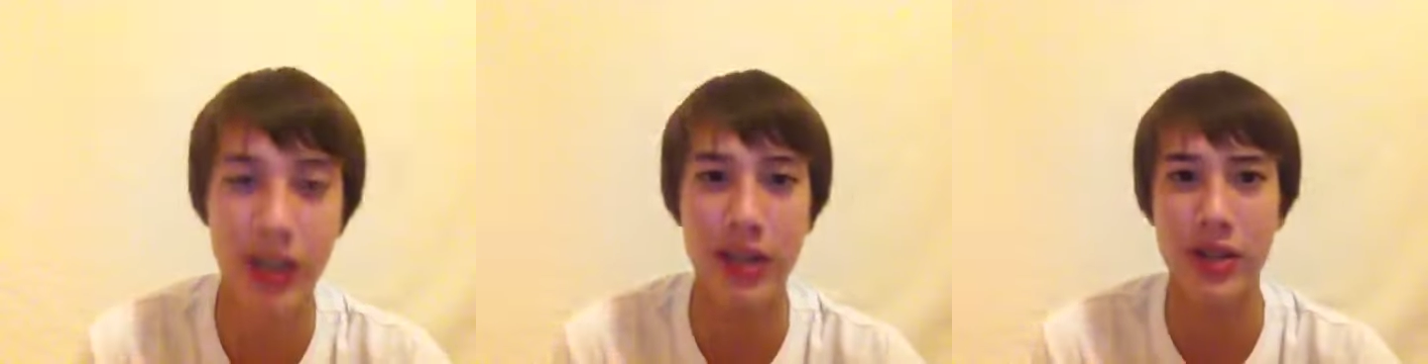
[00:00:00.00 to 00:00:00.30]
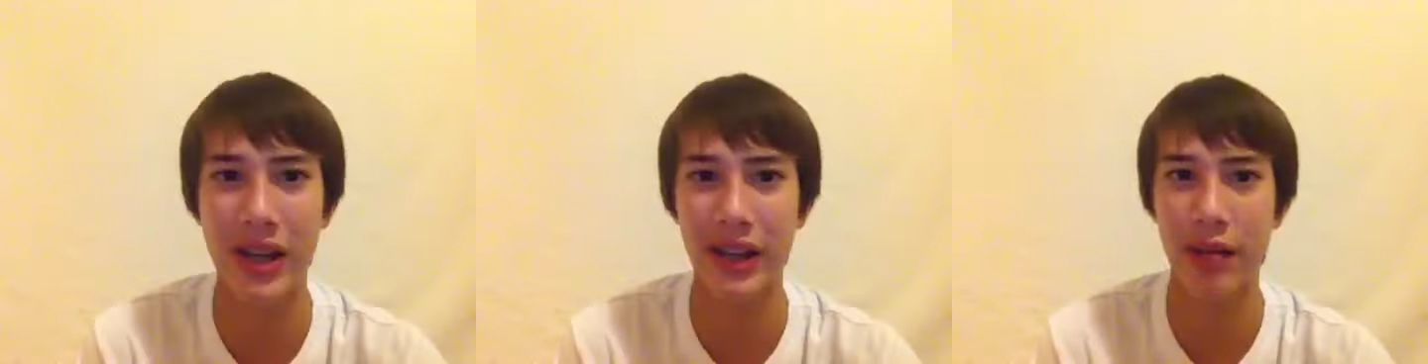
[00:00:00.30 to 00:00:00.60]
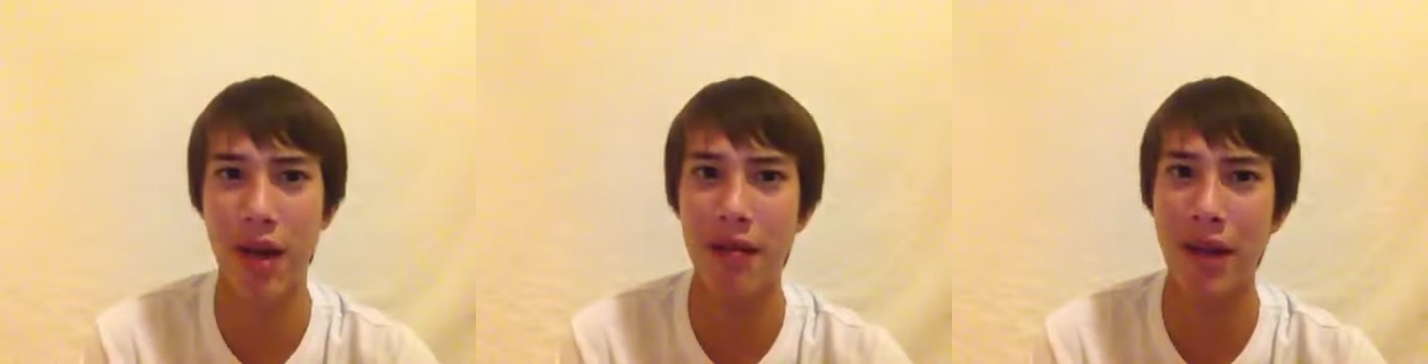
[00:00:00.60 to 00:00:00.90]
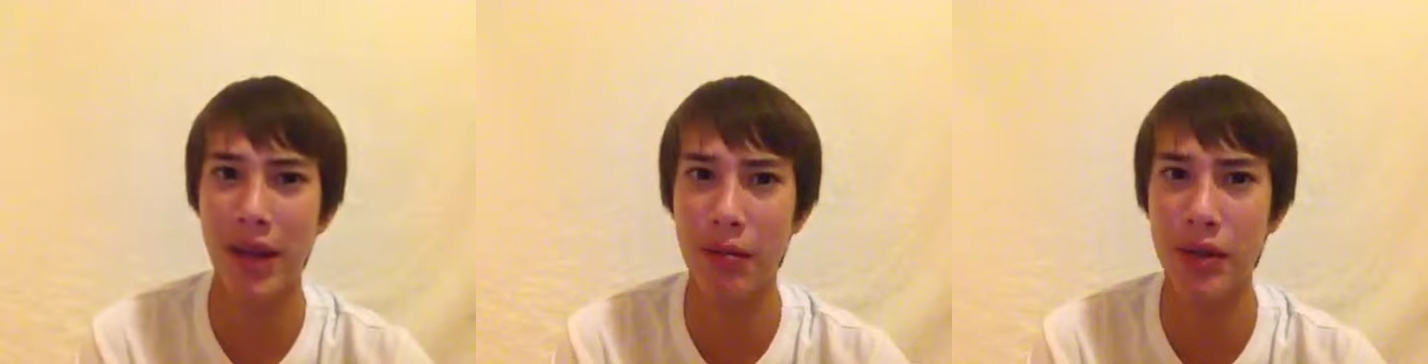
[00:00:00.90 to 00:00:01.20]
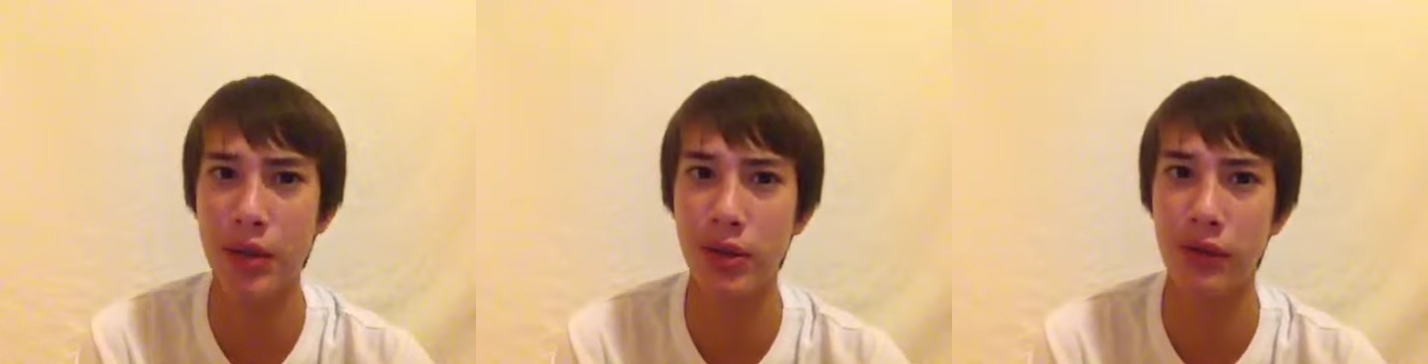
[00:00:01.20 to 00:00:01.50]
So I let him have my
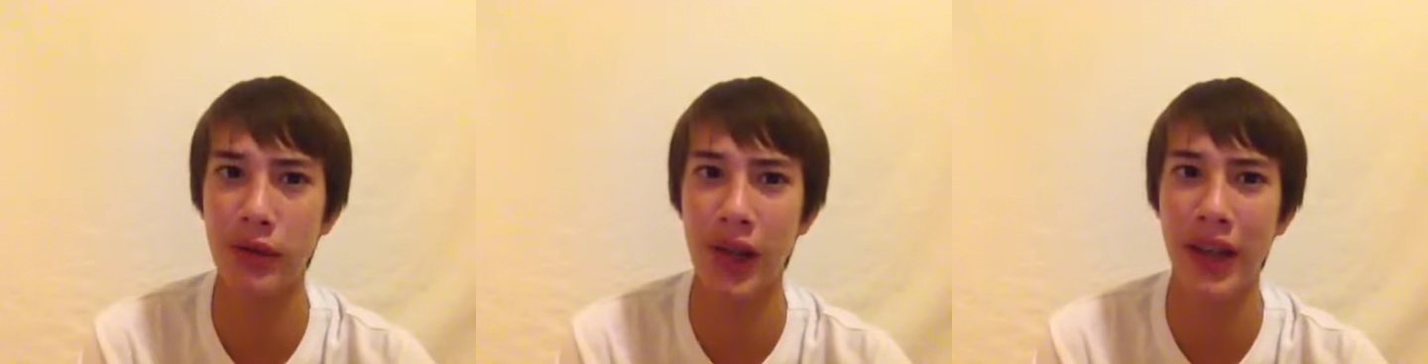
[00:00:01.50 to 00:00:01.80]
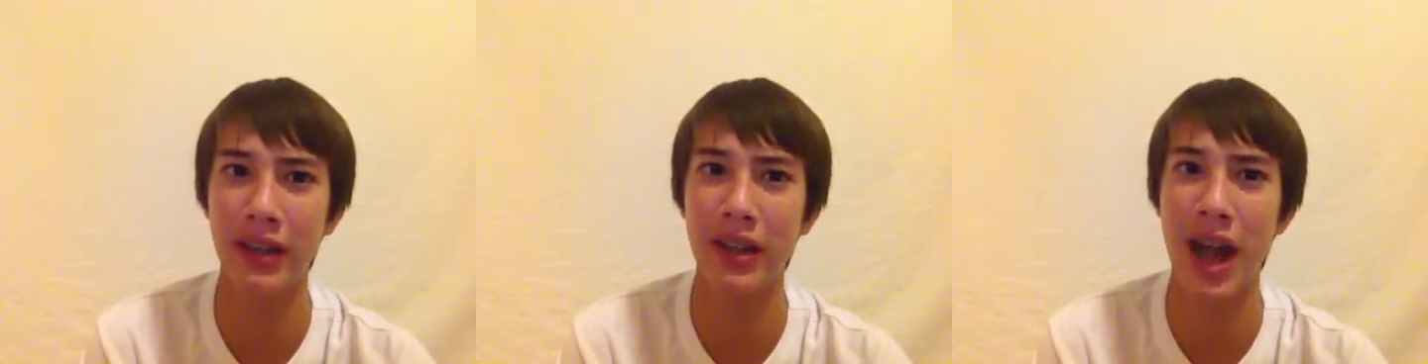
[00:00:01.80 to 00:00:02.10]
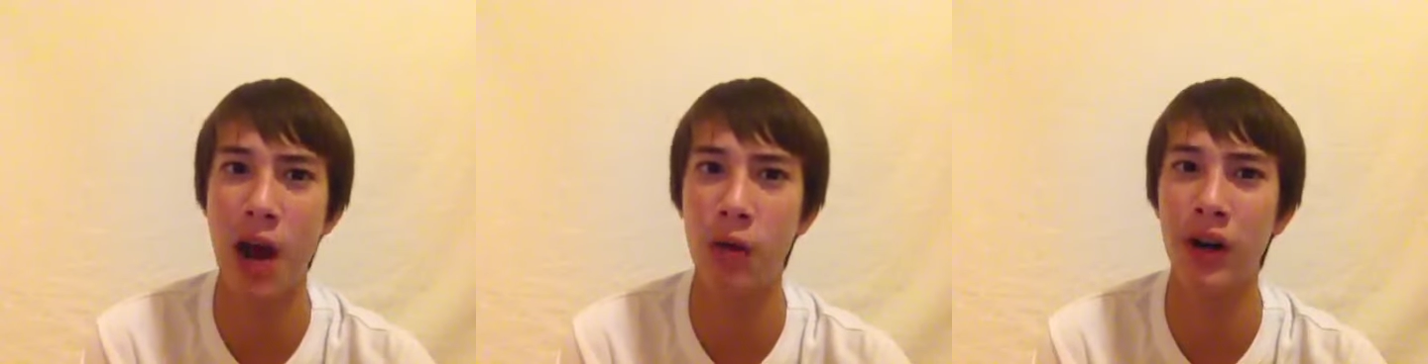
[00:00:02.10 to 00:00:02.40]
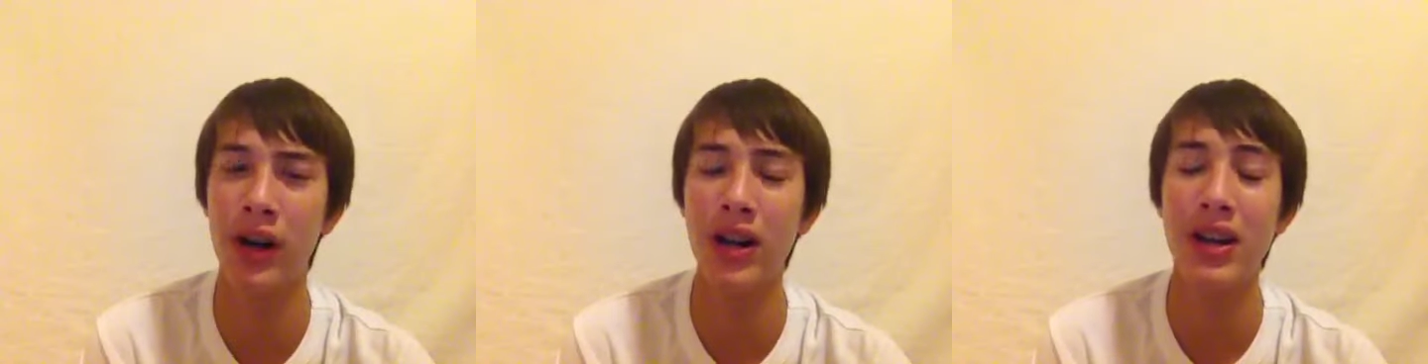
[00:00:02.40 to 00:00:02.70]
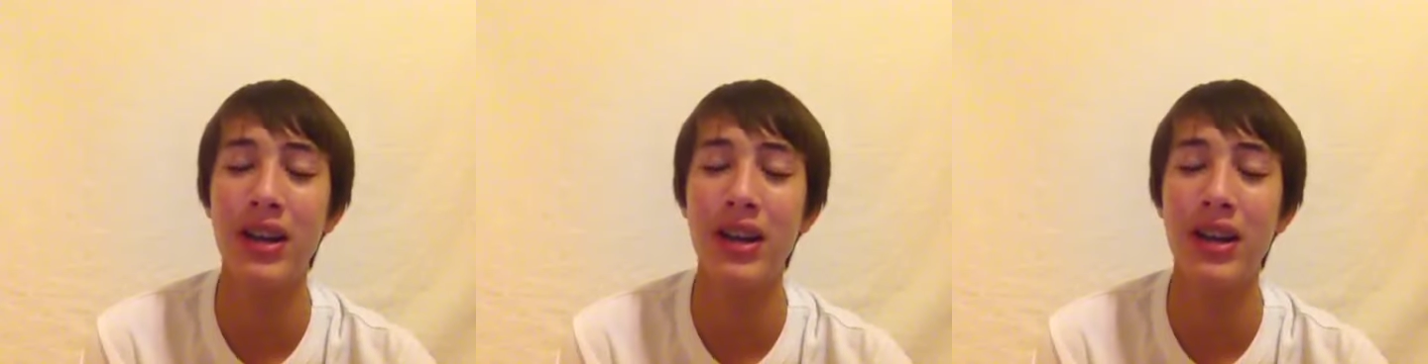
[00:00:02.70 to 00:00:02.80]
computer for like an hour.